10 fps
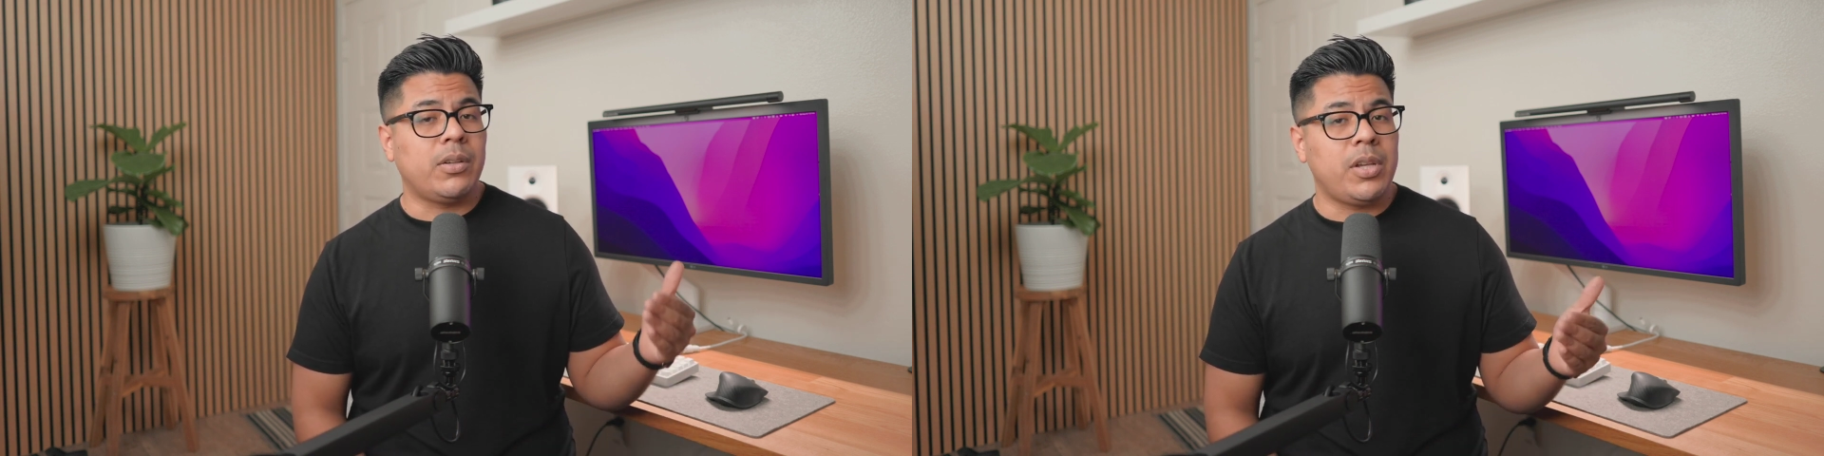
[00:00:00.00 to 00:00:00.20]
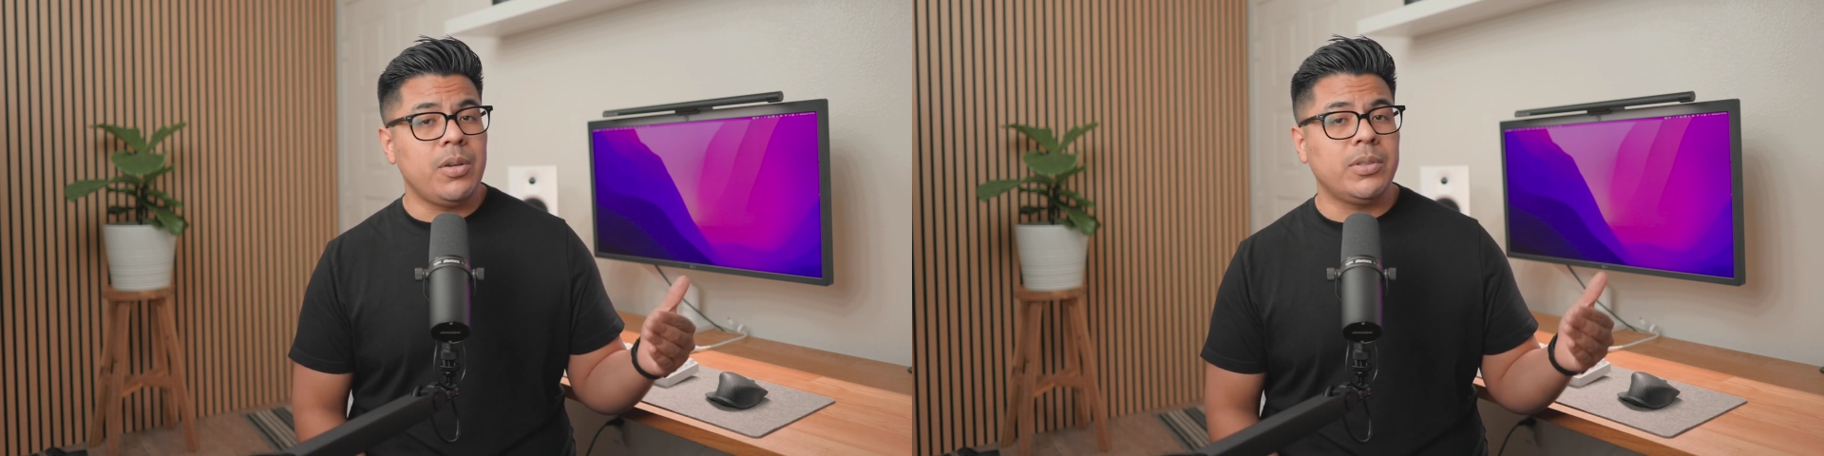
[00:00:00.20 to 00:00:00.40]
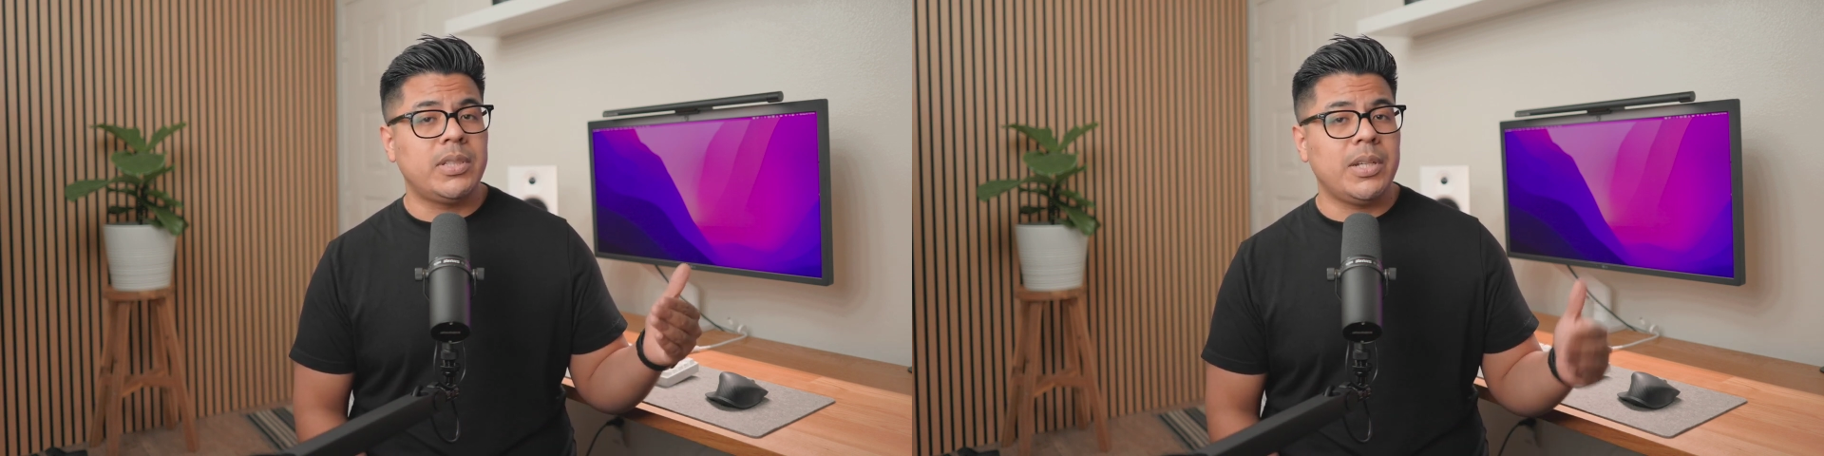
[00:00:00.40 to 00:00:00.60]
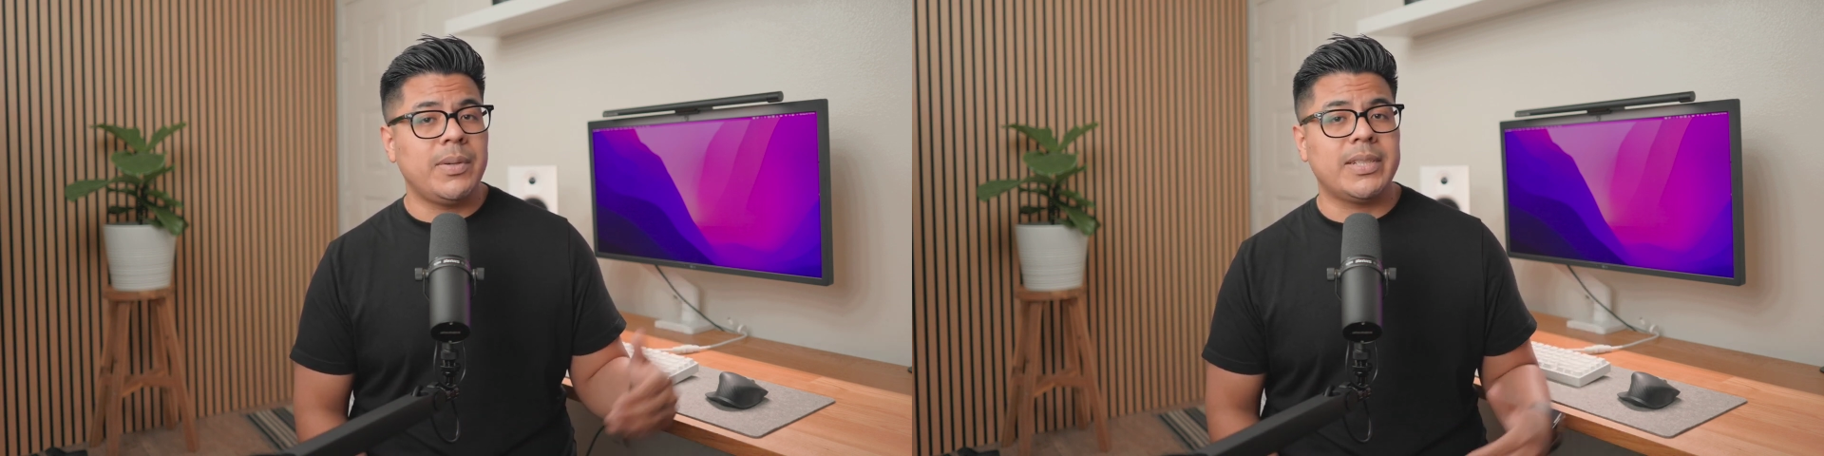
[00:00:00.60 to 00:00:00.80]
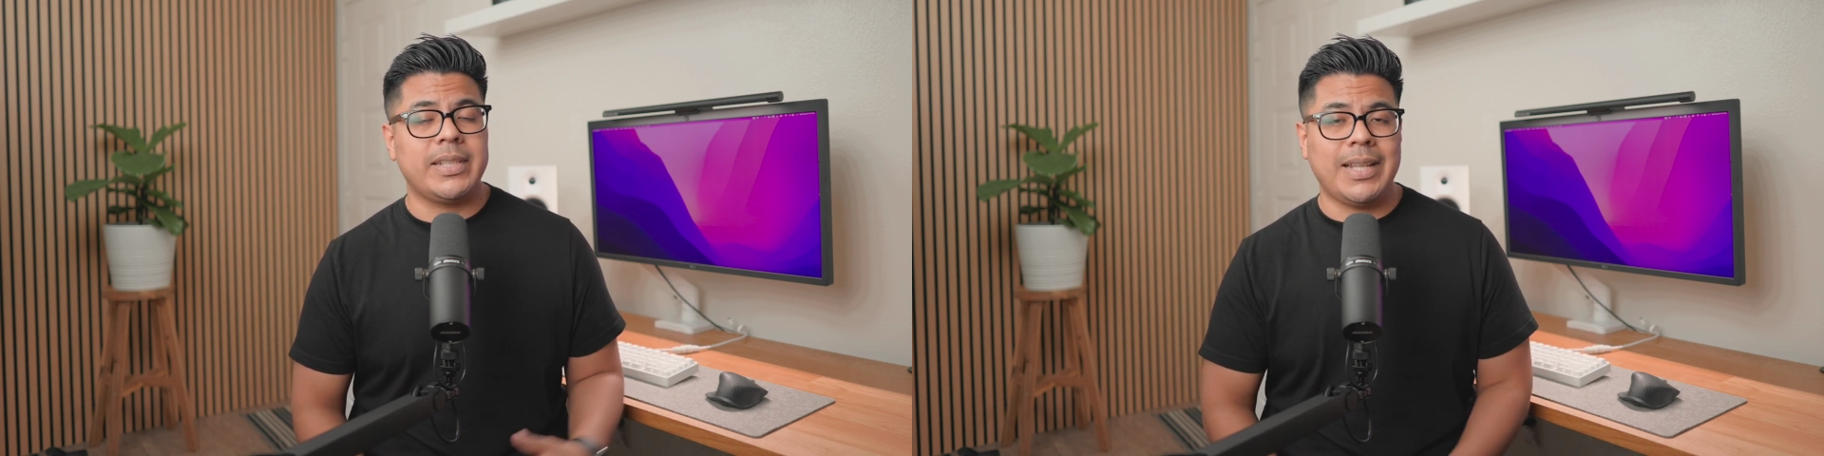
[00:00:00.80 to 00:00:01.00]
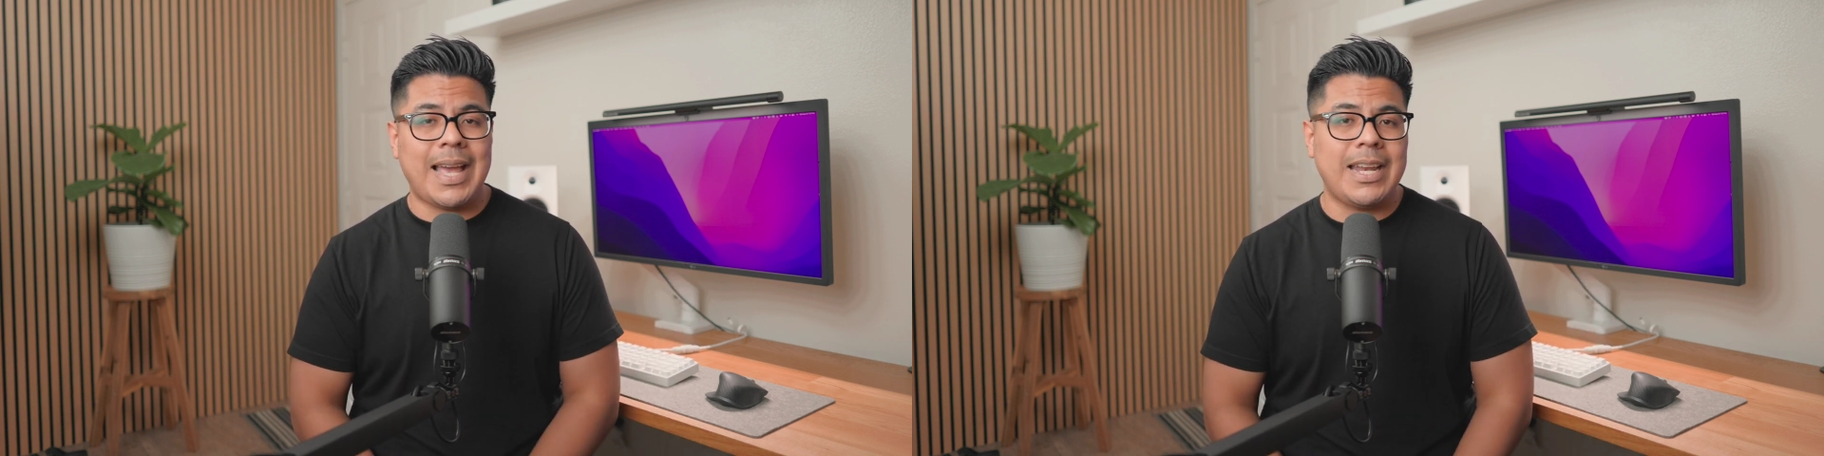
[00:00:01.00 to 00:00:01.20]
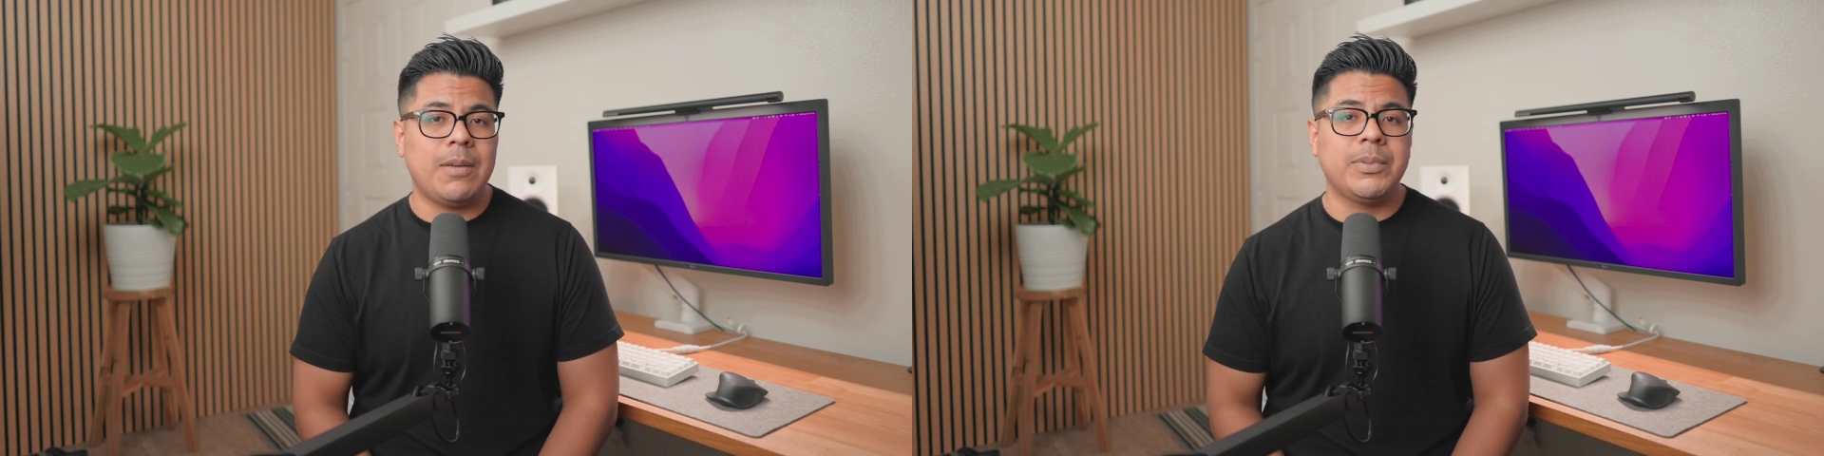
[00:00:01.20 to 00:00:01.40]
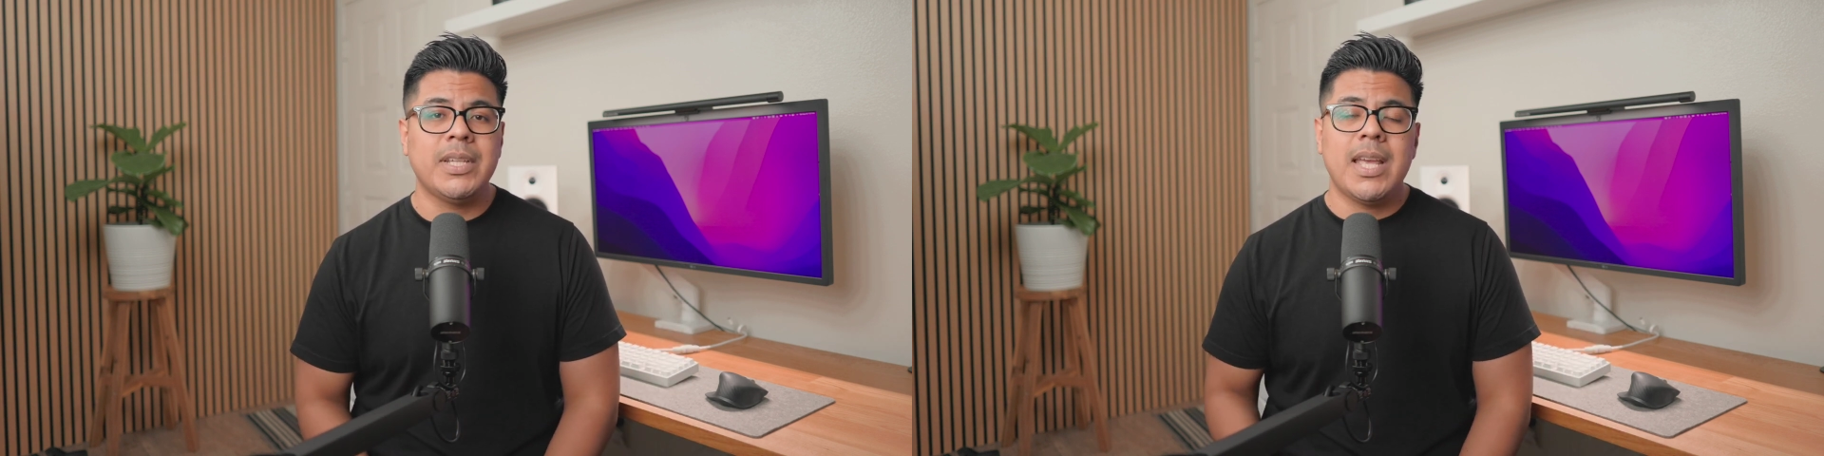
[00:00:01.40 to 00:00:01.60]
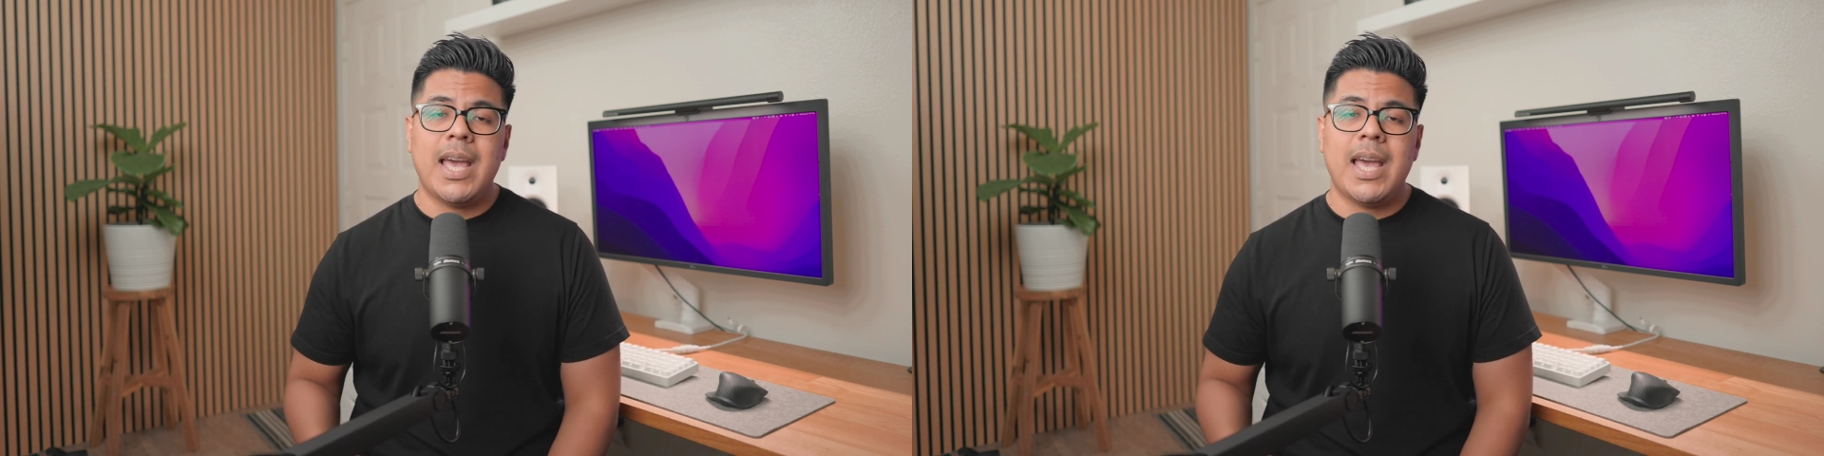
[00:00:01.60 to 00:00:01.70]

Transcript: Q series lineups